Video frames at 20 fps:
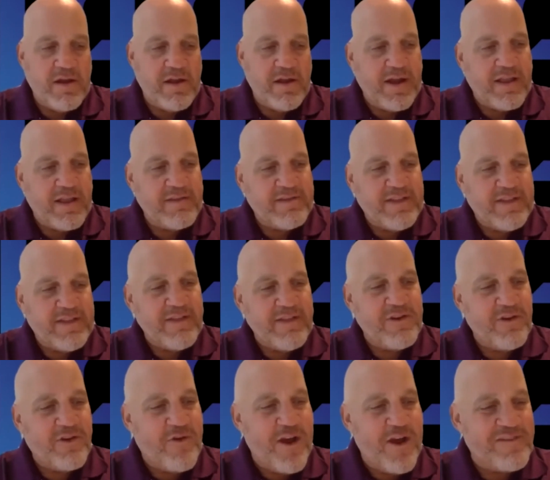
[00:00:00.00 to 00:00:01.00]
I guess, to
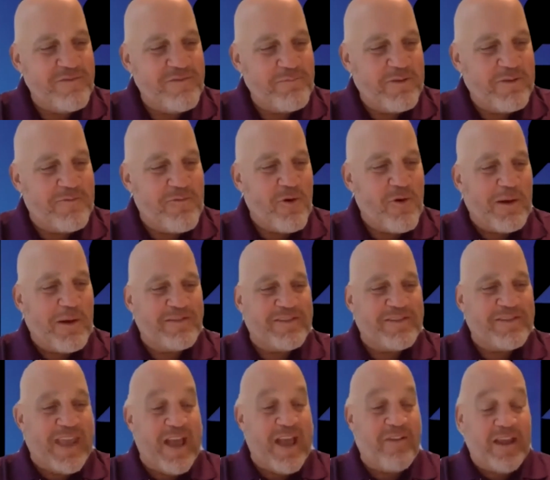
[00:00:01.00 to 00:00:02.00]
answer your question before about
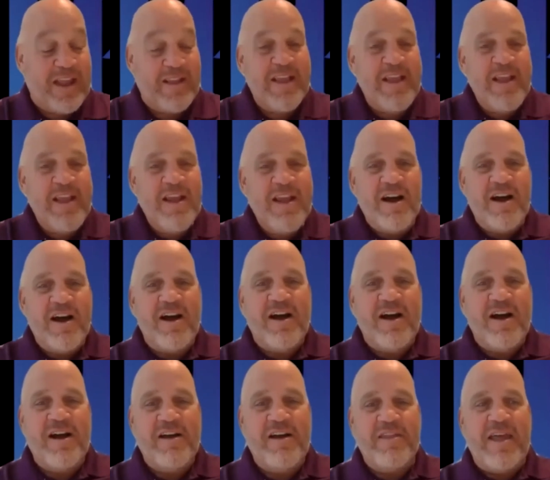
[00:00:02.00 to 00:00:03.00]
scaling,
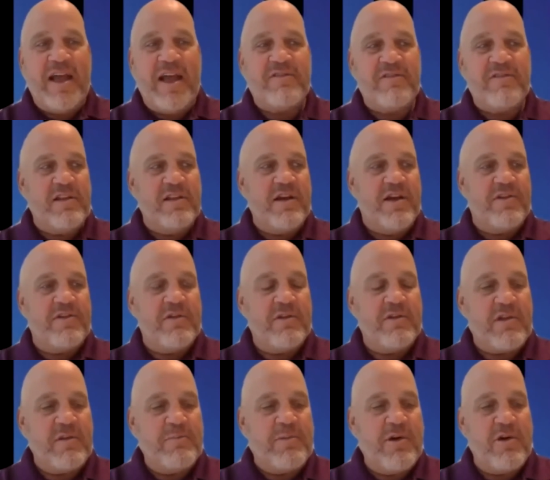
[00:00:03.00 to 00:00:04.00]
that's another
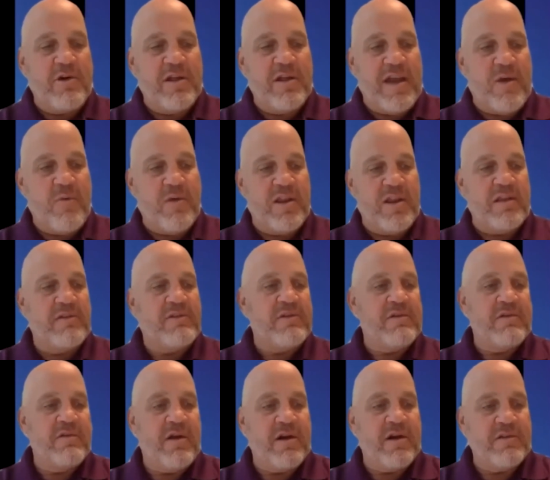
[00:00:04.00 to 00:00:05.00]
component that went
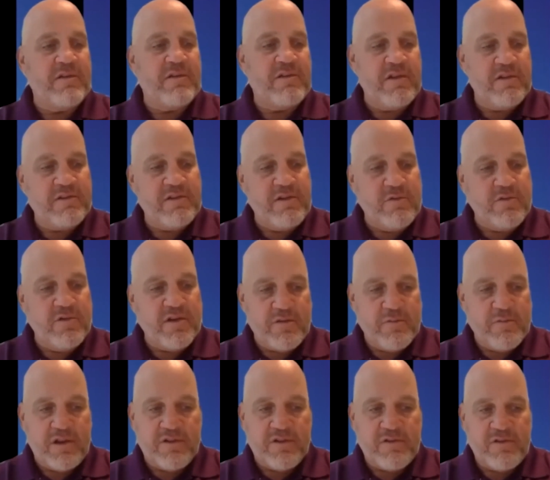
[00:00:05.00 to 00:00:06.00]
into our decision
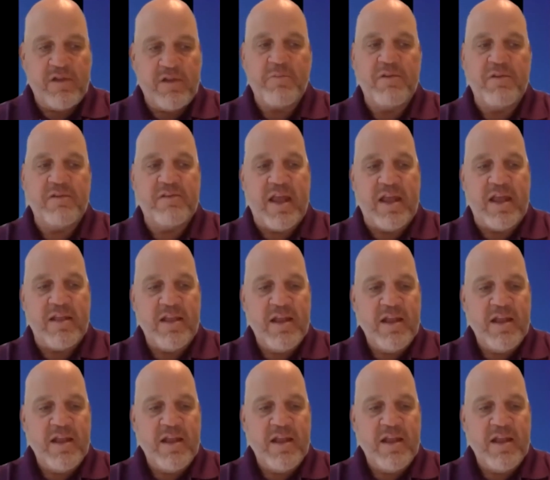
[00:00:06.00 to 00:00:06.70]
working with Extreme, is that